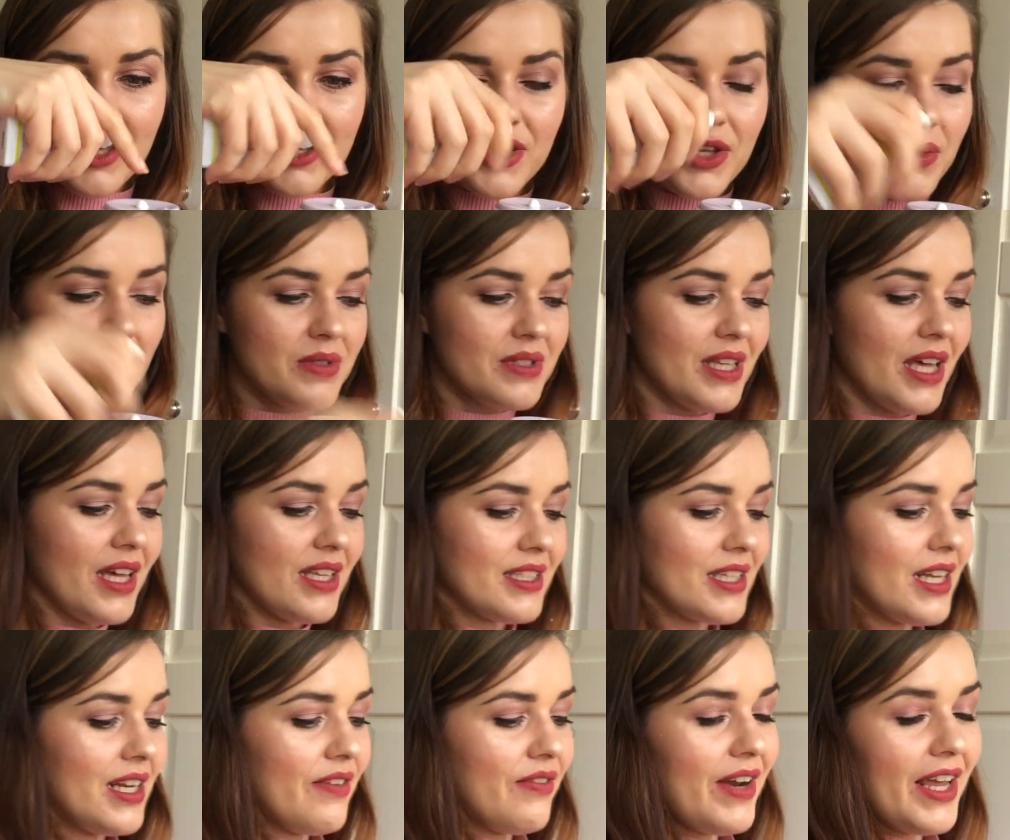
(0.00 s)
Use that as
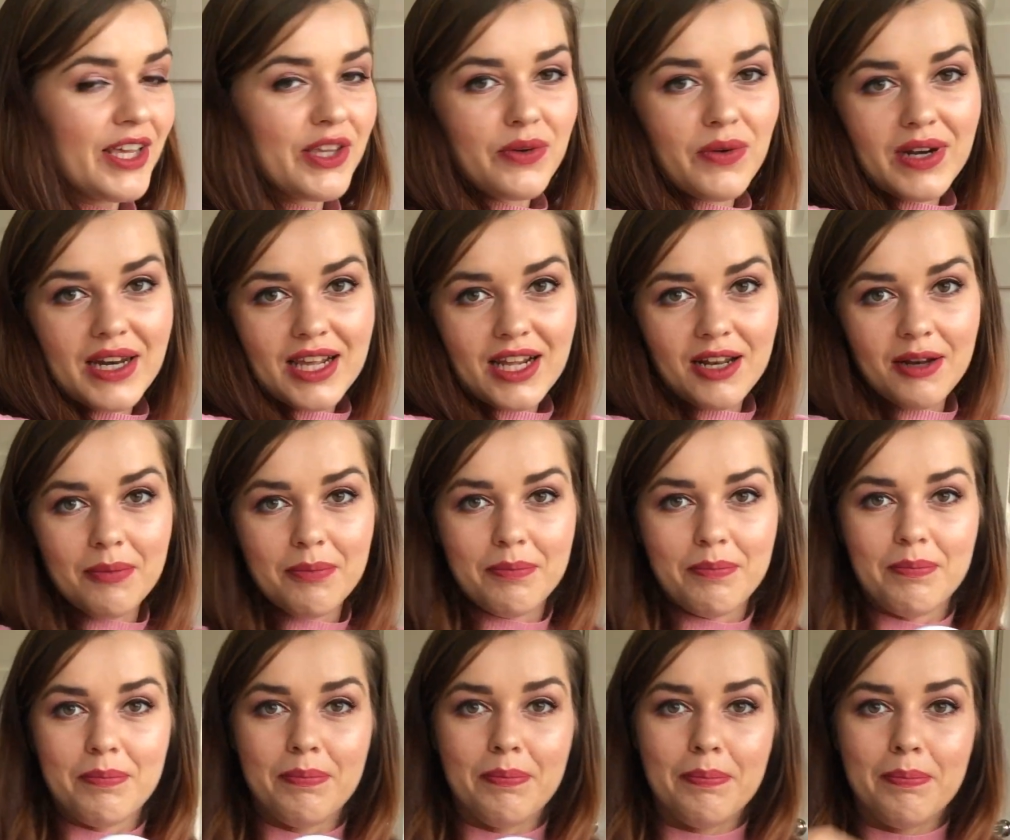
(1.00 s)
kind of like your little
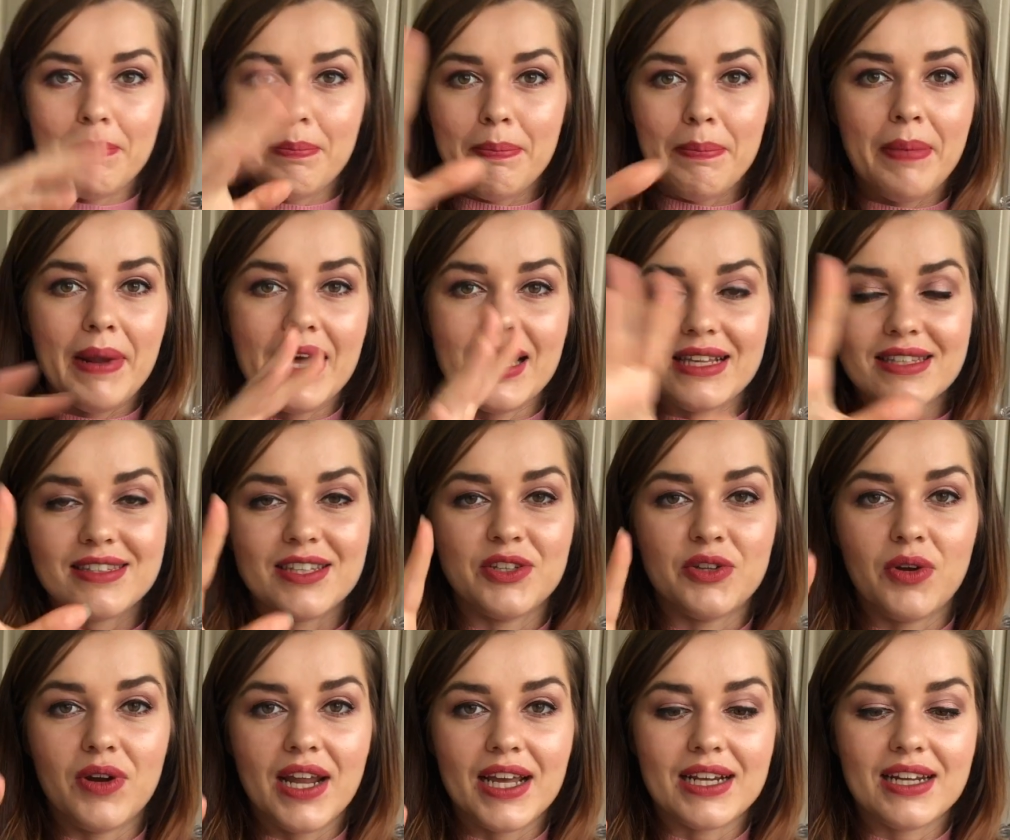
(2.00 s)
base and
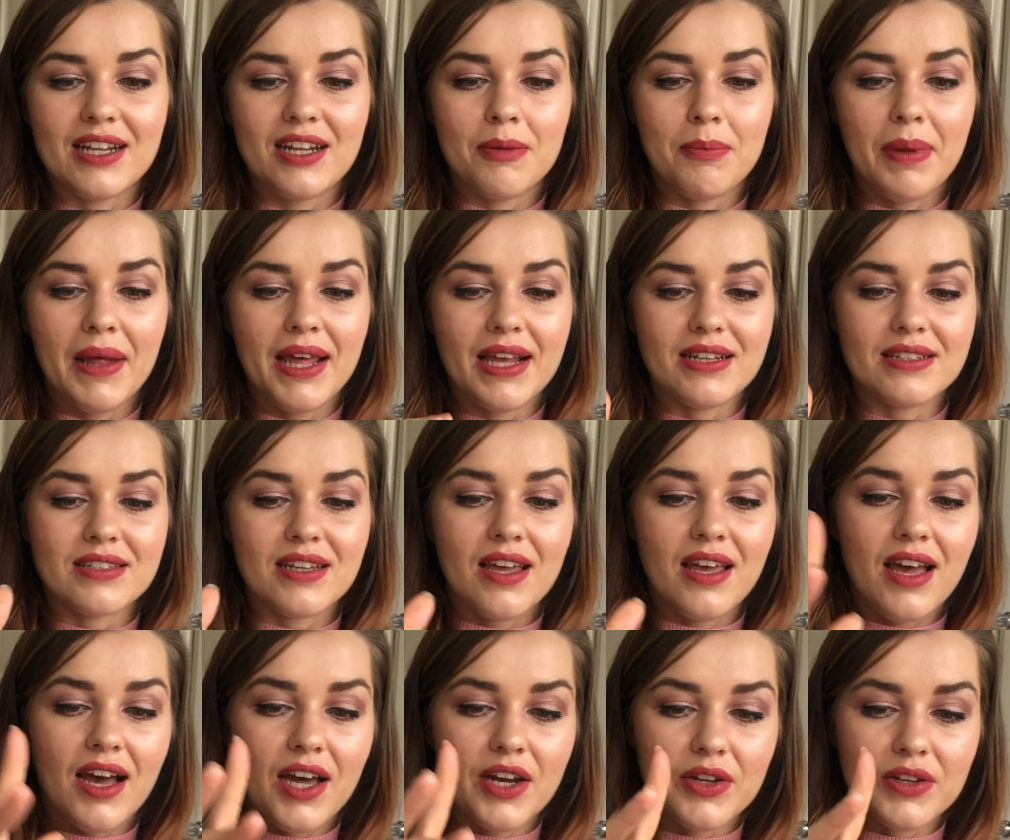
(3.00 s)
your like little plate,
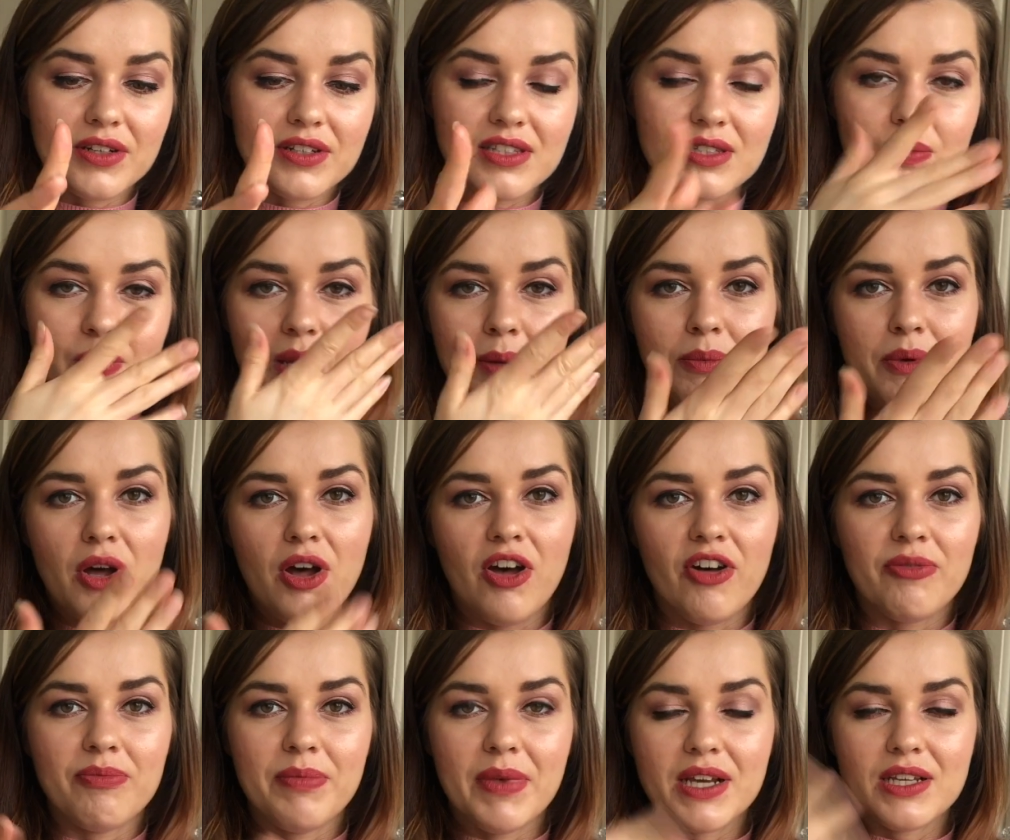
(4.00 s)
and you can swipe it
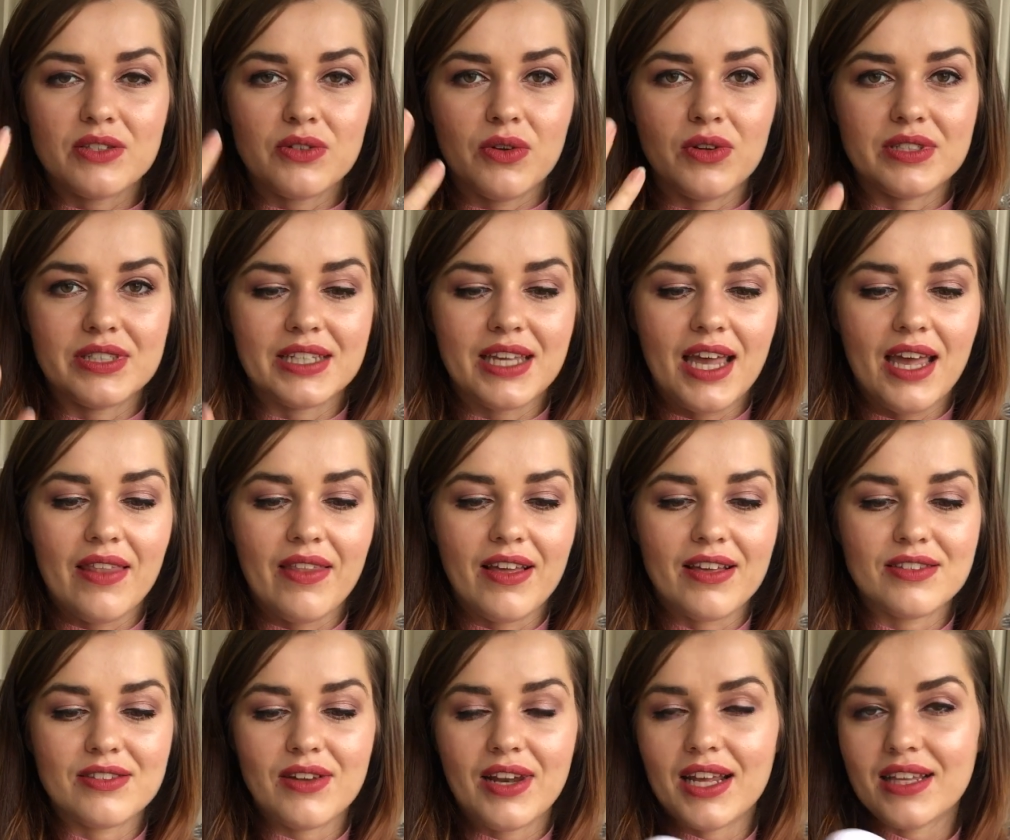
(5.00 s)
off, mix it all
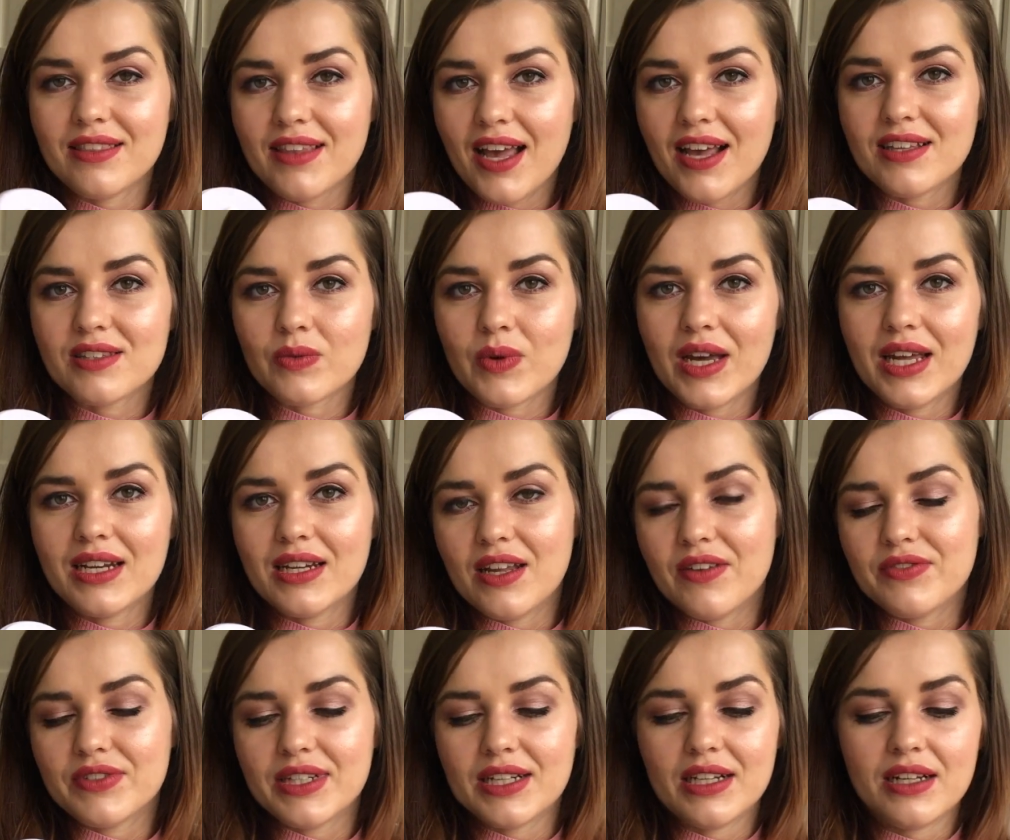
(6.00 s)
together. So like that is quite a
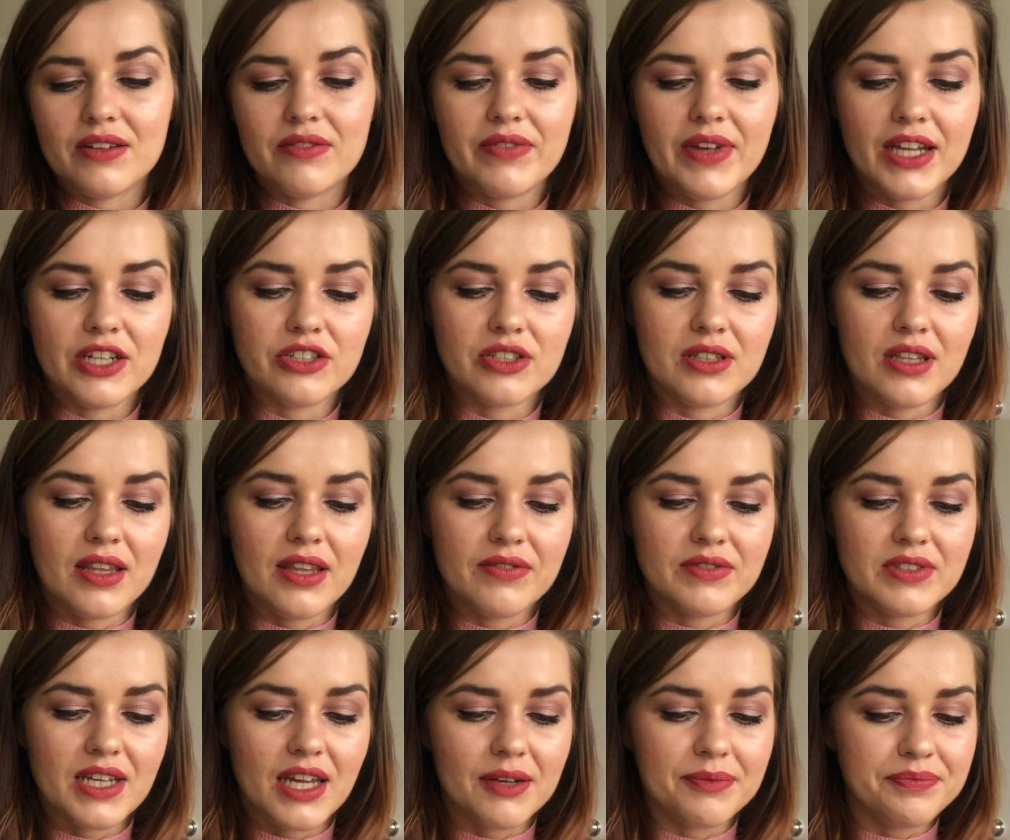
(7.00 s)
nifty little invention that
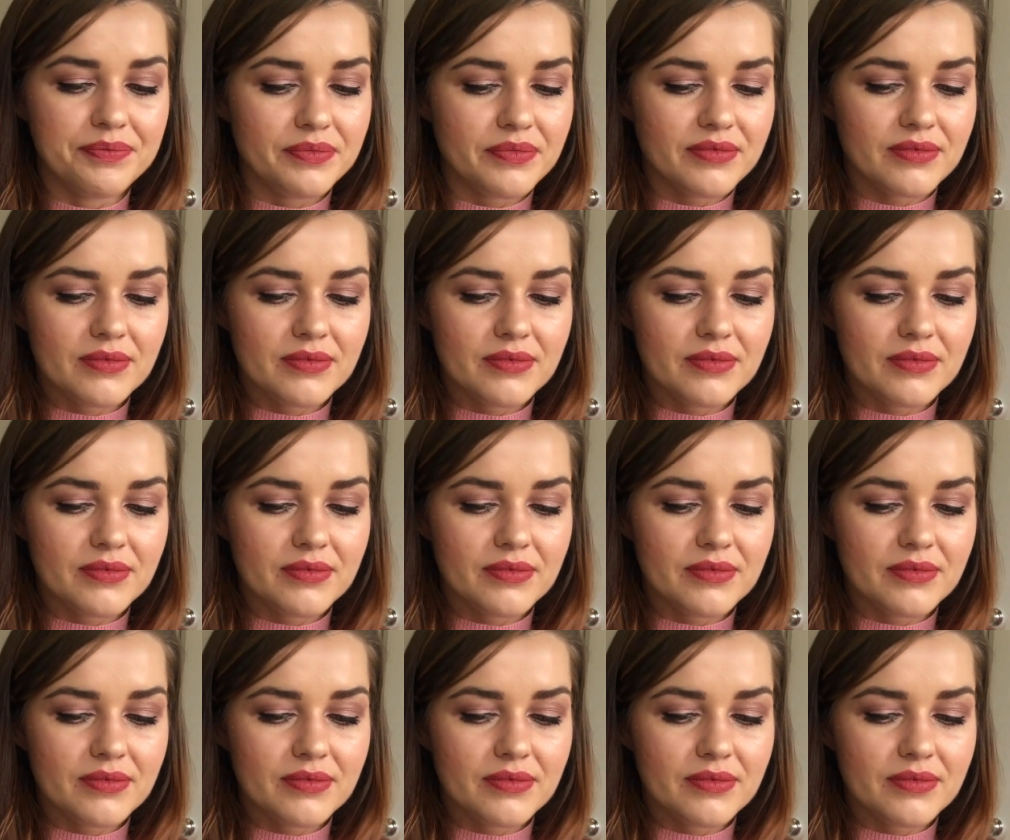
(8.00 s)
they've done.